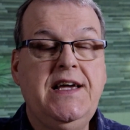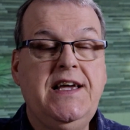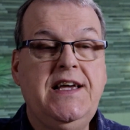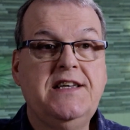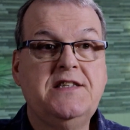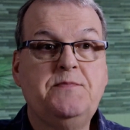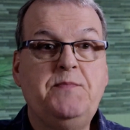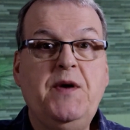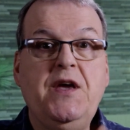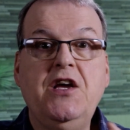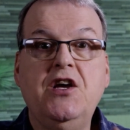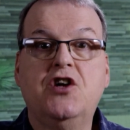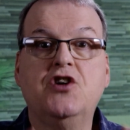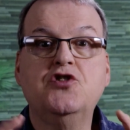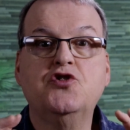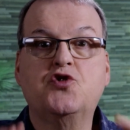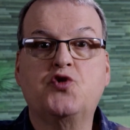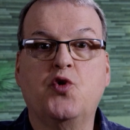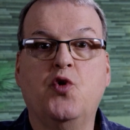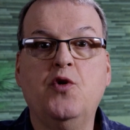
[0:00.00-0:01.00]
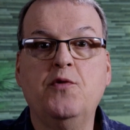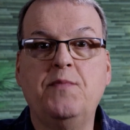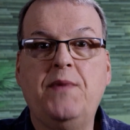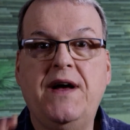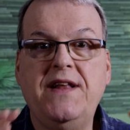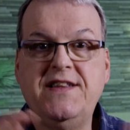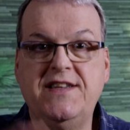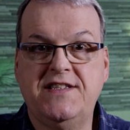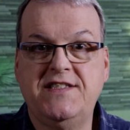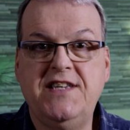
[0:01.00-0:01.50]
is being controlled
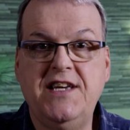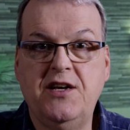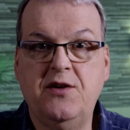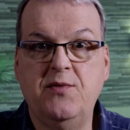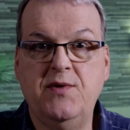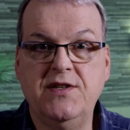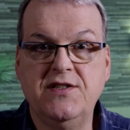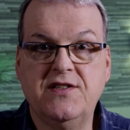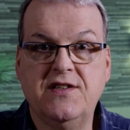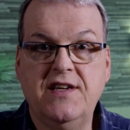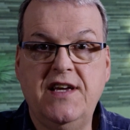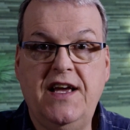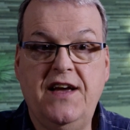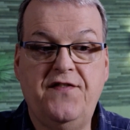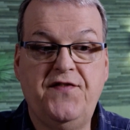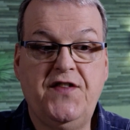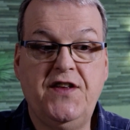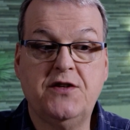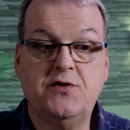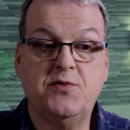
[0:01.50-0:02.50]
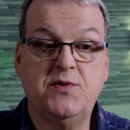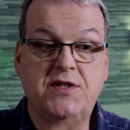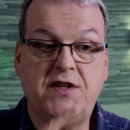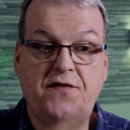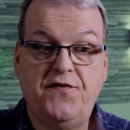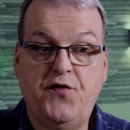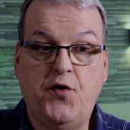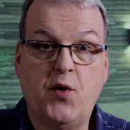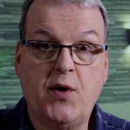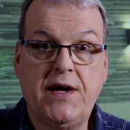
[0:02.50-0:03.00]
by the sequence. If this was a
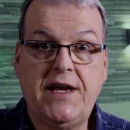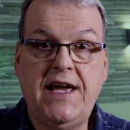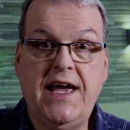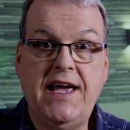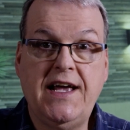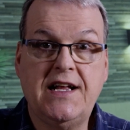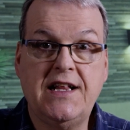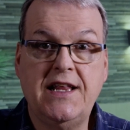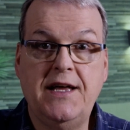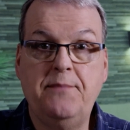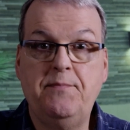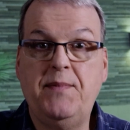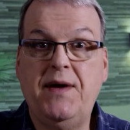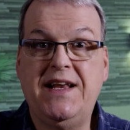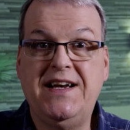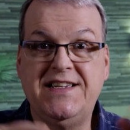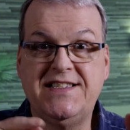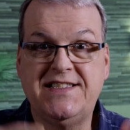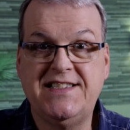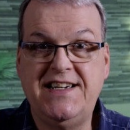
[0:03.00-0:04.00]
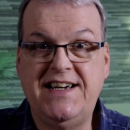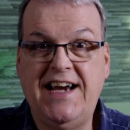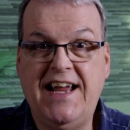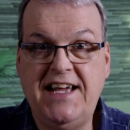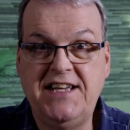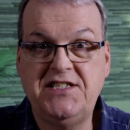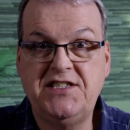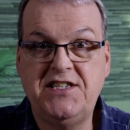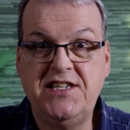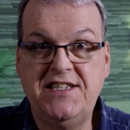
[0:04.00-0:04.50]
4K clip and it's in an
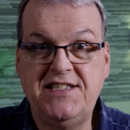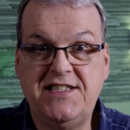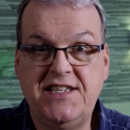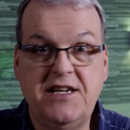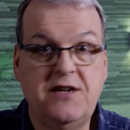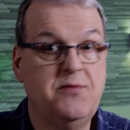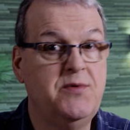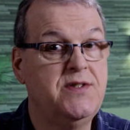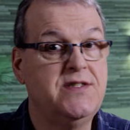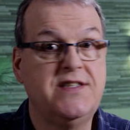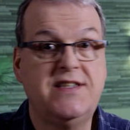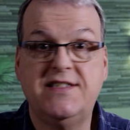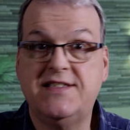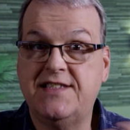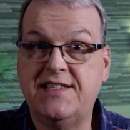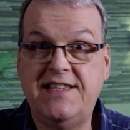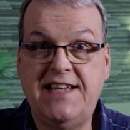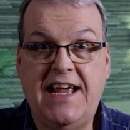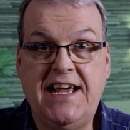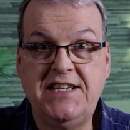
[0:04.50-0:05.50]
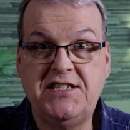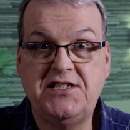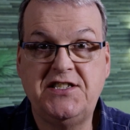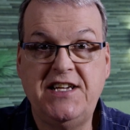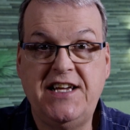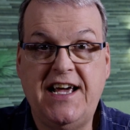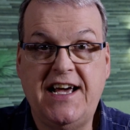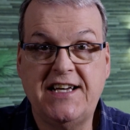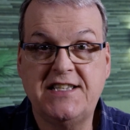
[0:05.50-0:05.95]
HD sequence, it's an HD